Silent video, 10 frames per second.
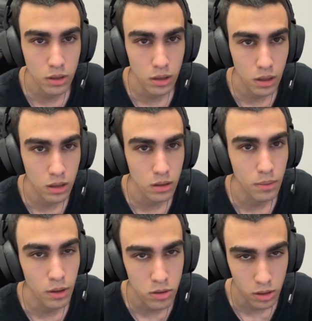again
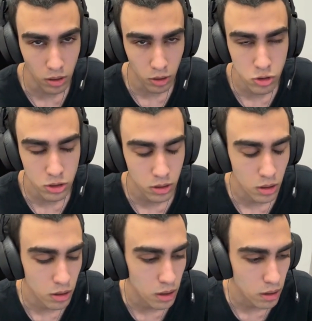about psychology and
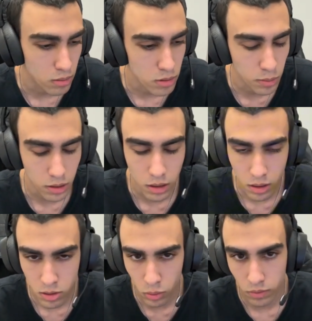all that. Something to get
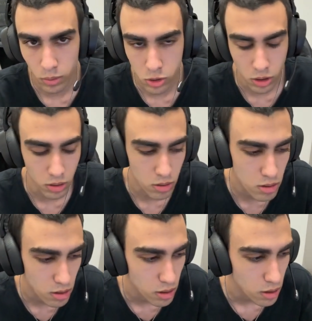us away from the charts.